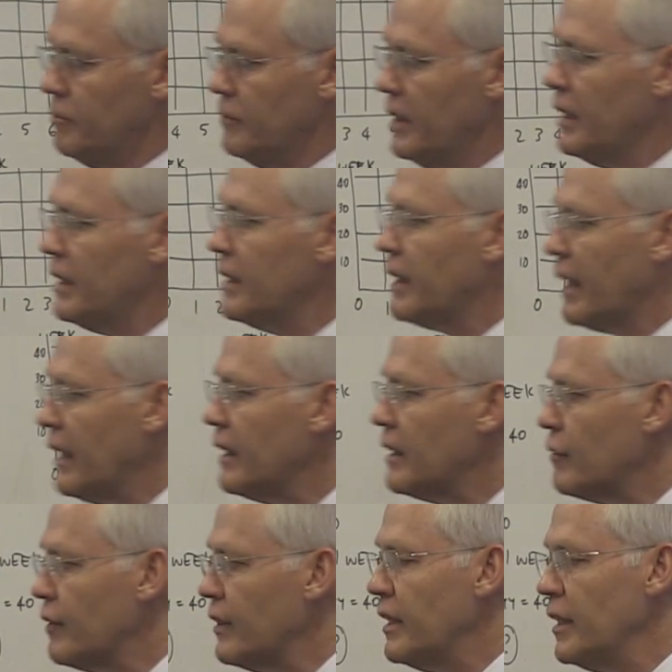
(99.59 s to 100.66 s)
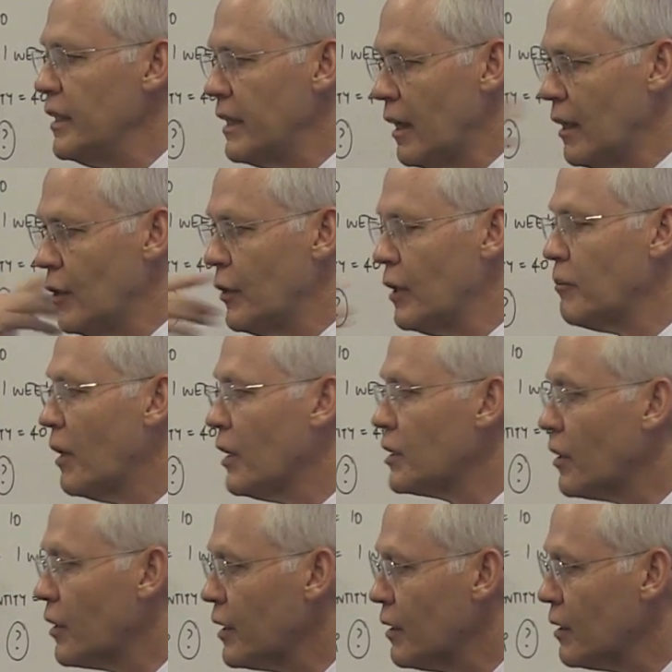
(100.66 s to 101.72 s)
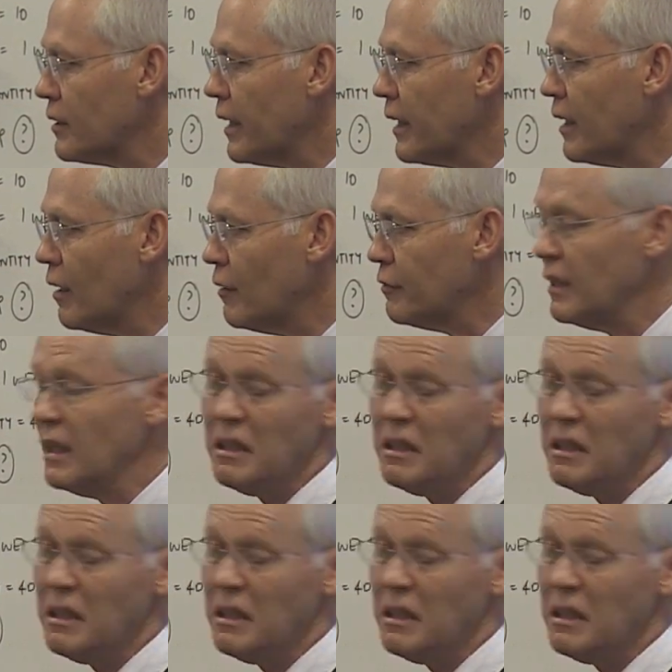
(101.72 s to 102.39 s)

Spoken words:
It is relatively easy. I look at my historical takeoff.